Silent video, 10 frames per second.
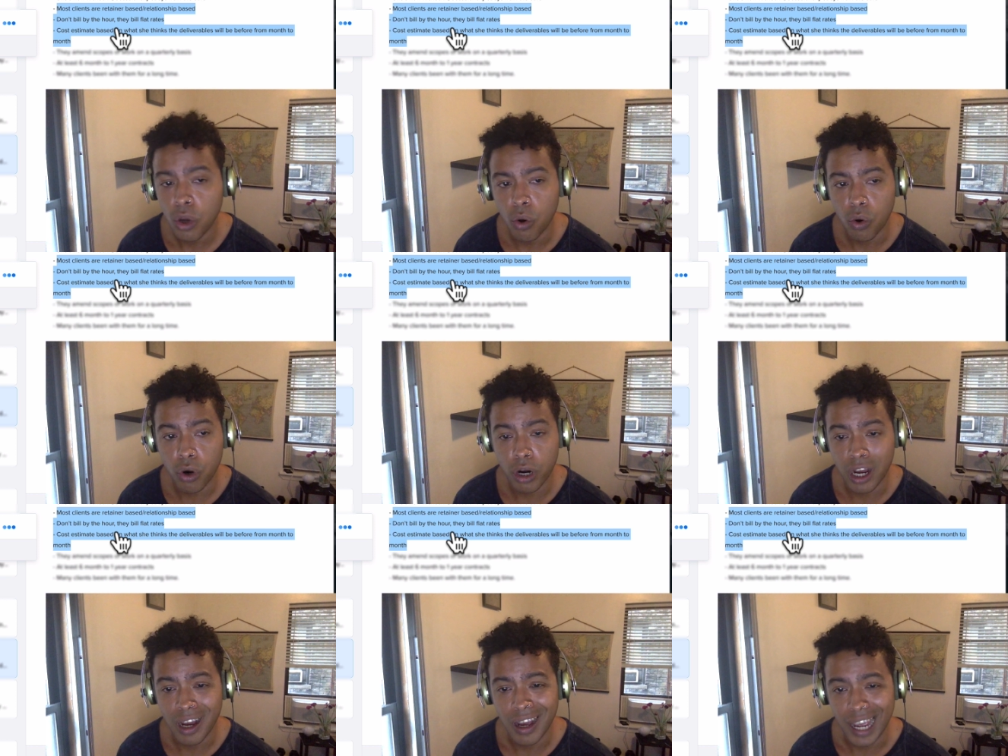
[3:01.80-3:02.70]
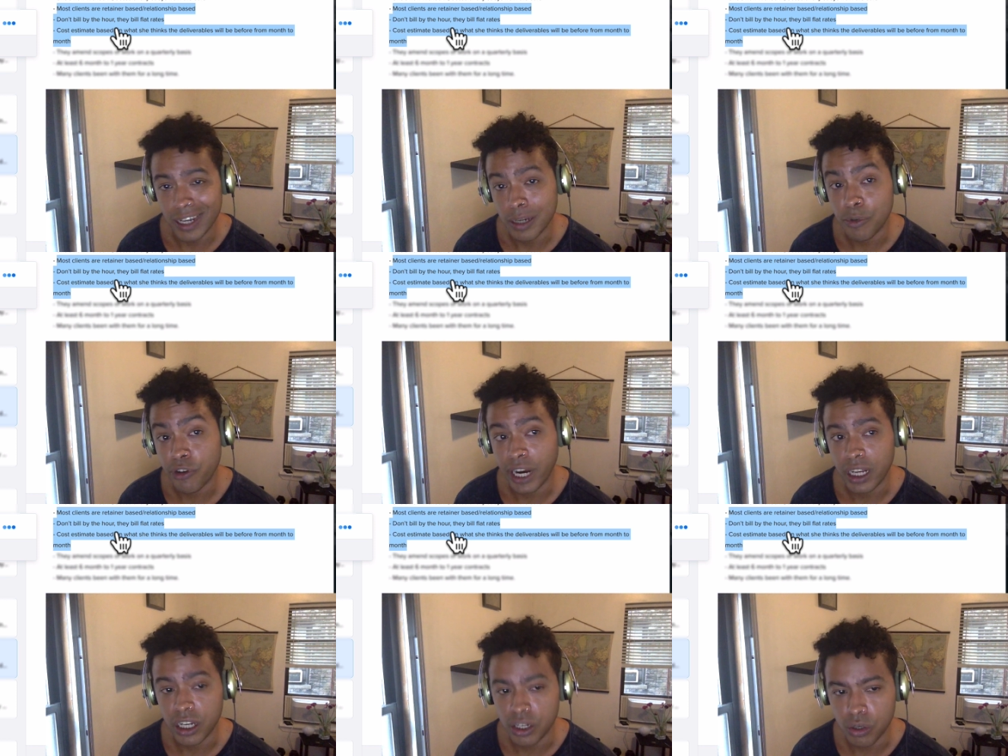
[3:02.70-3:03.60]
or I end up
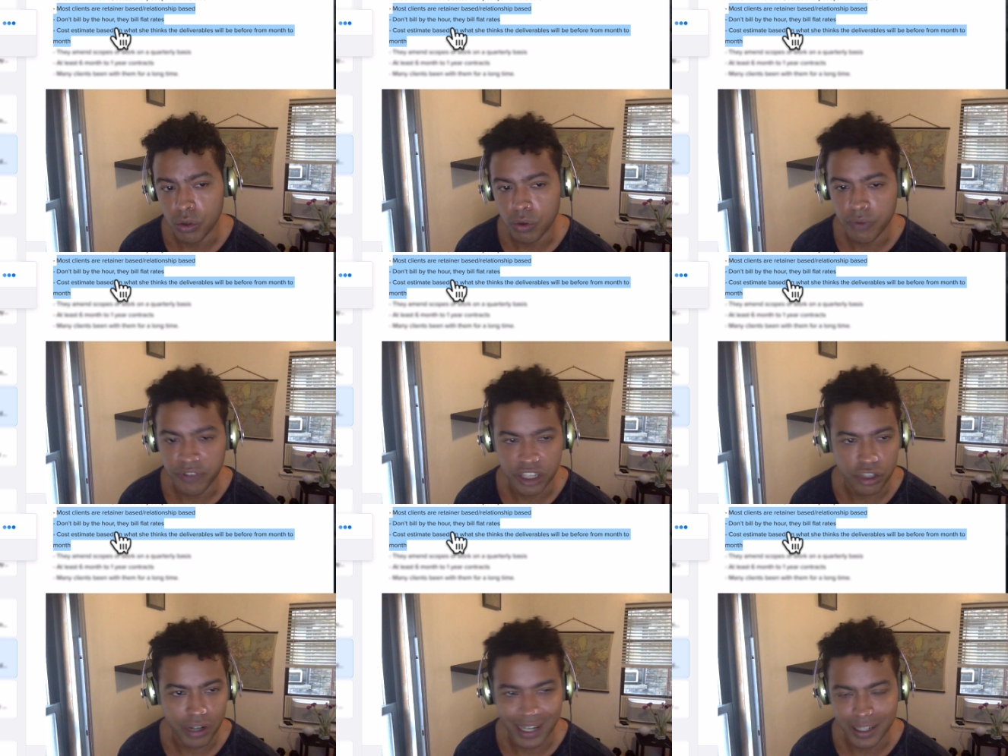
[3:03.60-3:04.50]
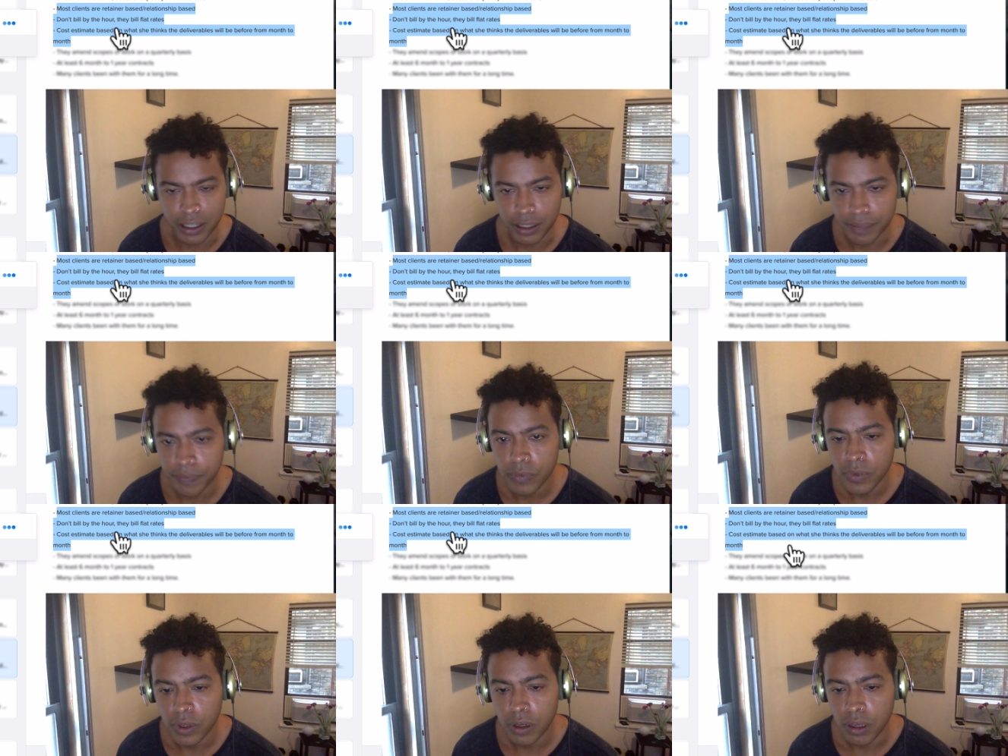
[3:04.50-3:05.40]
creating a new feature idea.
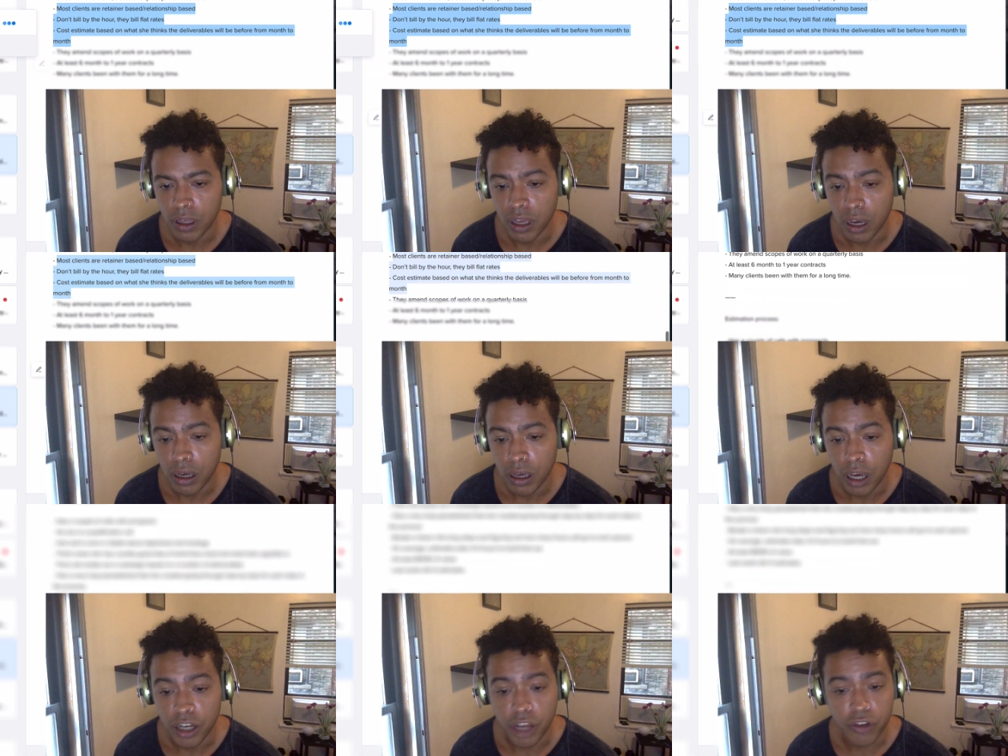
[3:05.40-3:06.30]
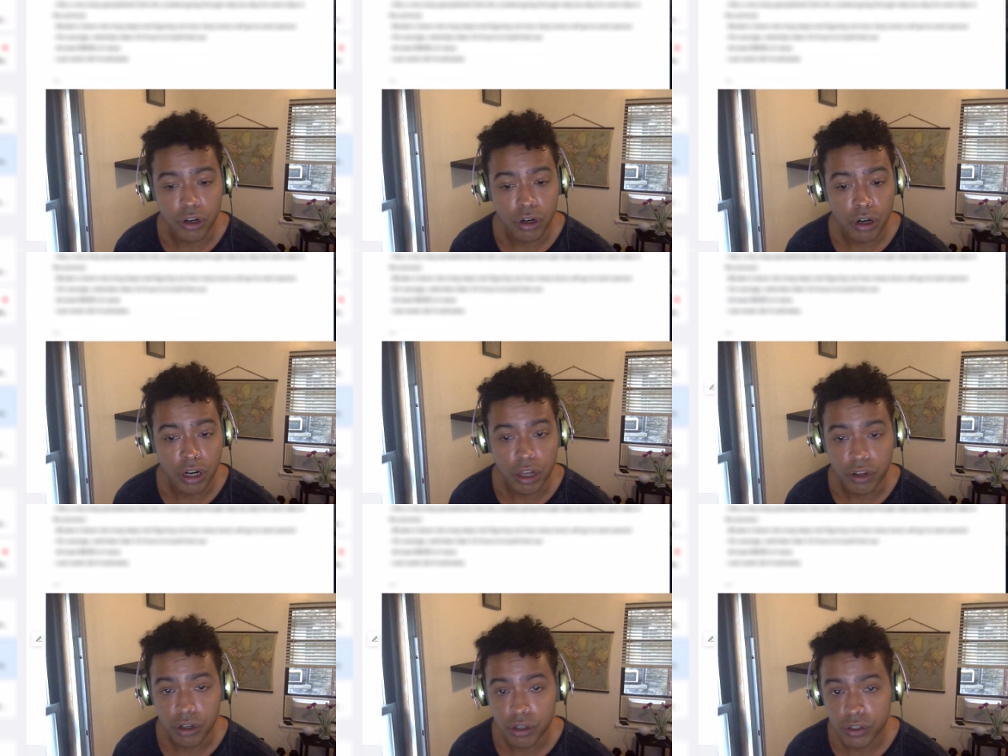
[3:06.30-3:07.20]

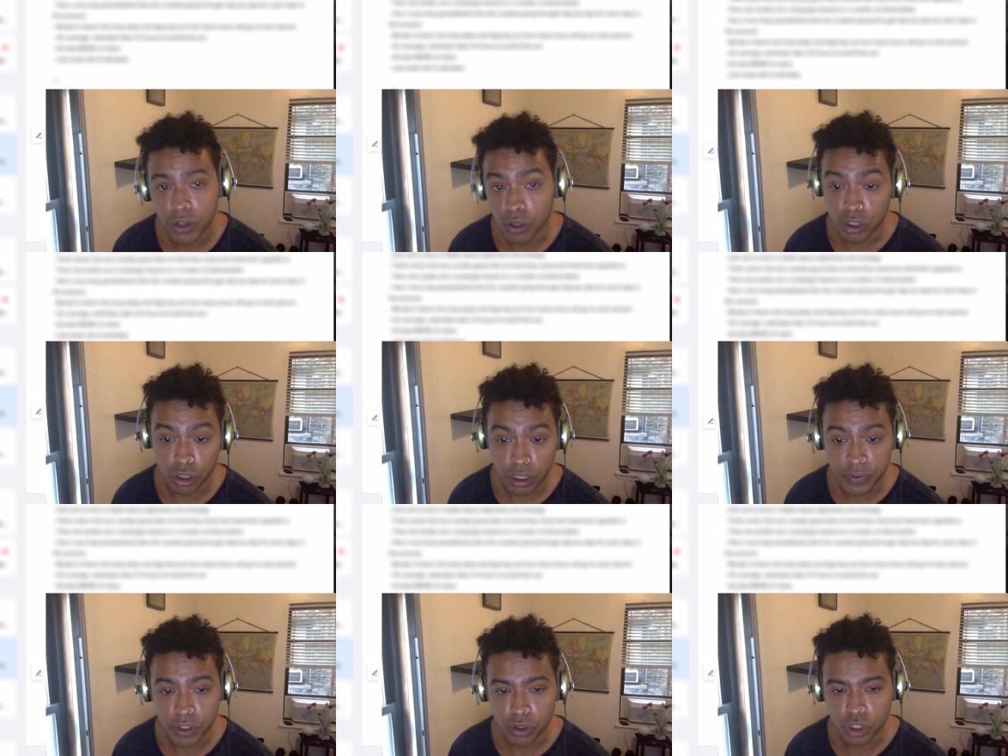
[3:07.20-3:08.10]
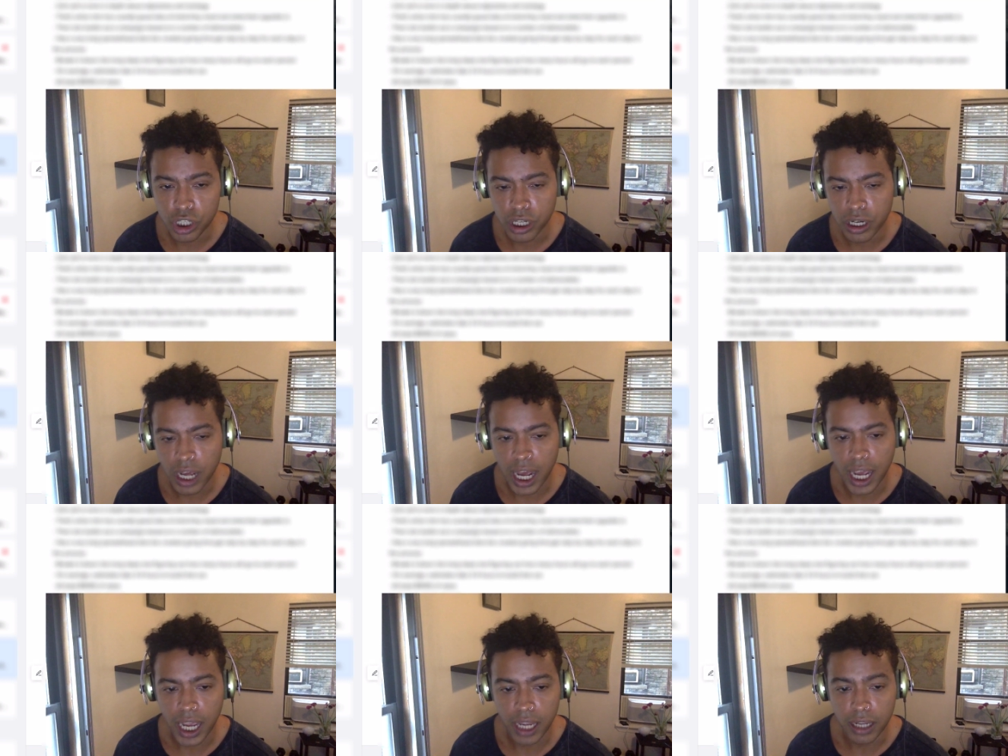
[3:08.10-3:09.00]
Another's alternative solution,
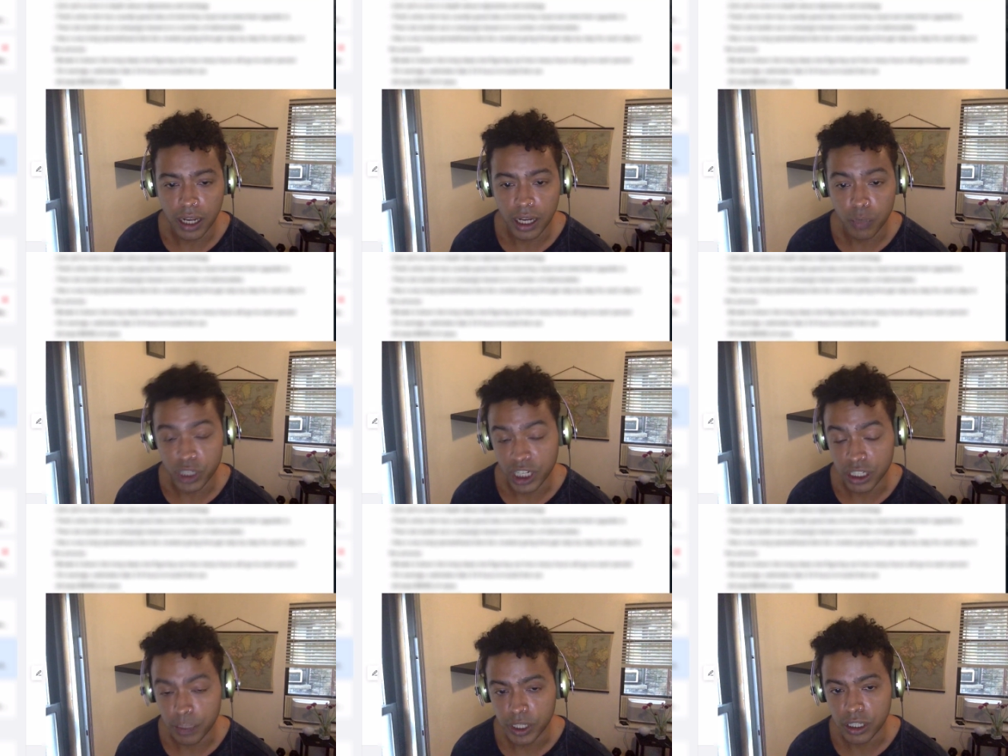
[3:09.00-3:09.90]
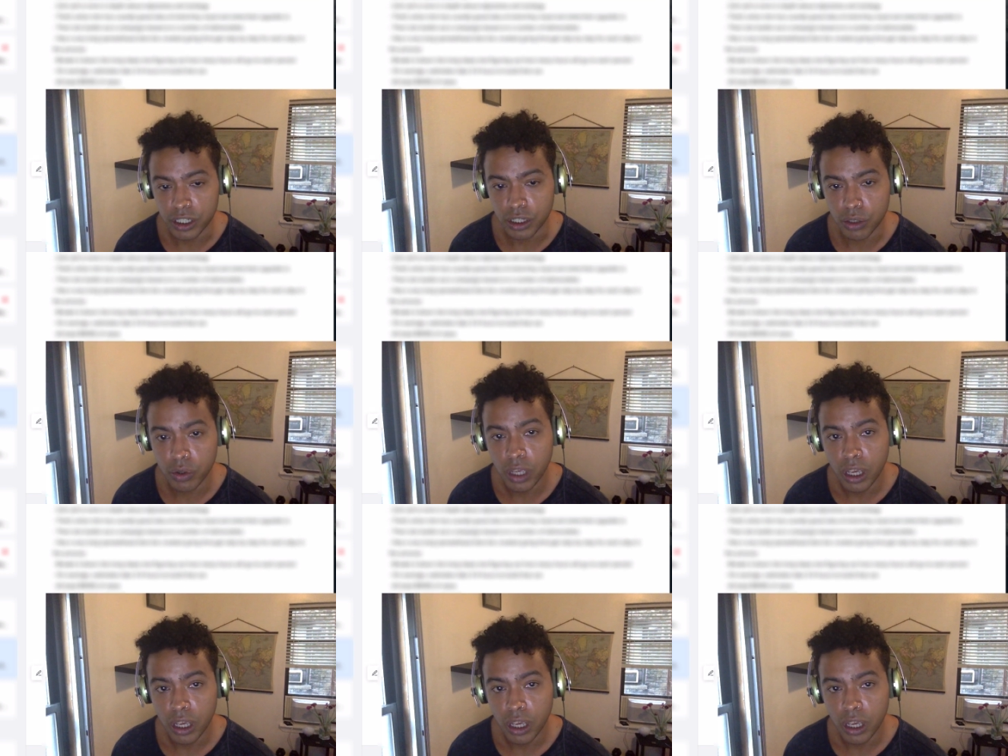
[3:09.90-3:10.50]
which I typically do